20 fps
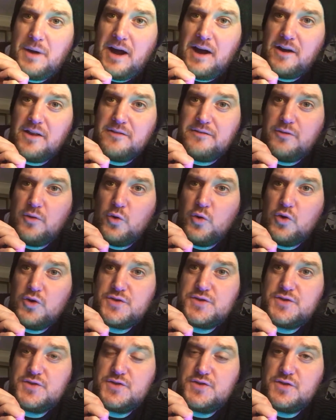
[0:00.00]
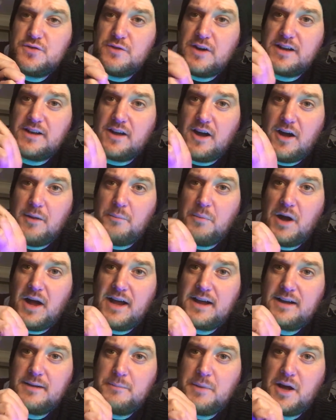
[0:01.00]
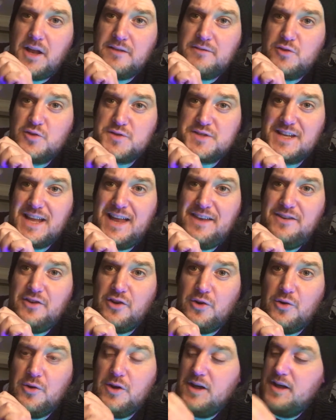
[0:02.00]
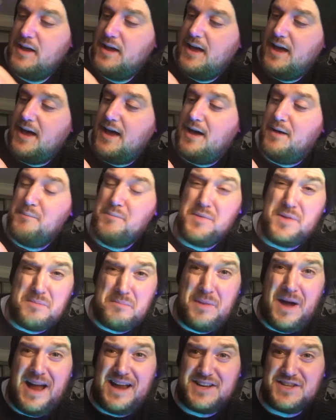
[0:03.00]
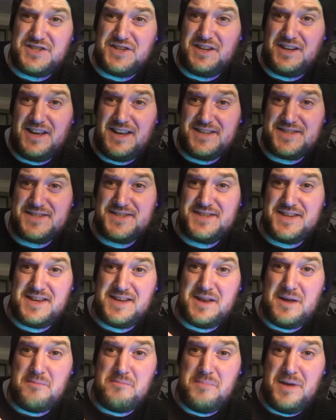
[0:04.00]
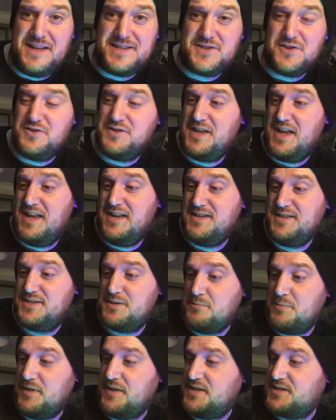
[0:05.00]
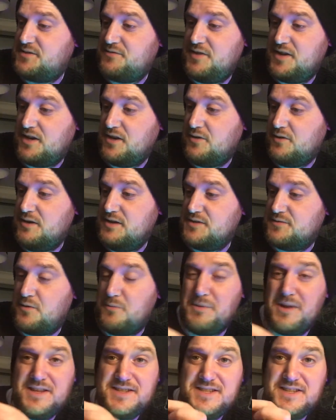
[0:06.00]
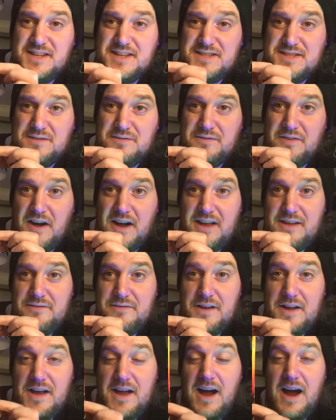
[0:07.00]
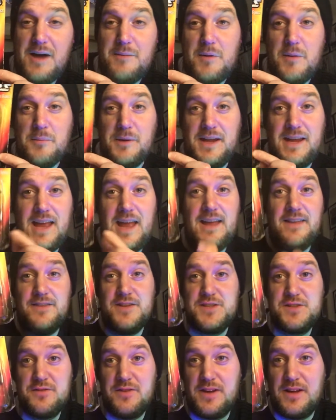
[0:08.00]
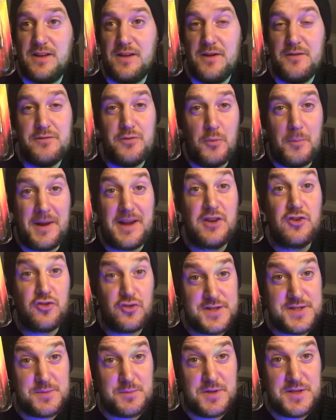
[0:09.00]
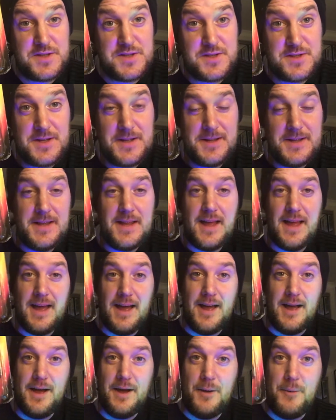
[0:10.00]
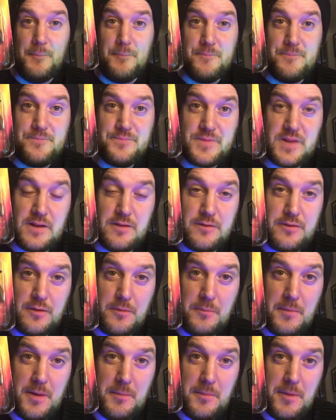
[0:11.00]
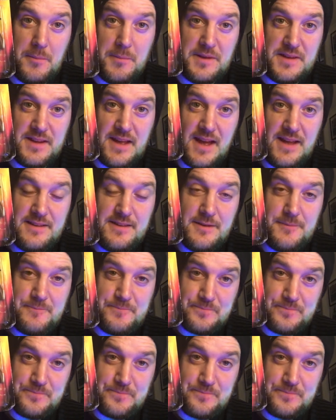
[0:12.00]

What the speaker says: Power of the Force, red card back, Power of the Force Lando. The packaging has seen better days, but this figure is from 1995. I remember getting this figure for my Christmas from my mum and dad.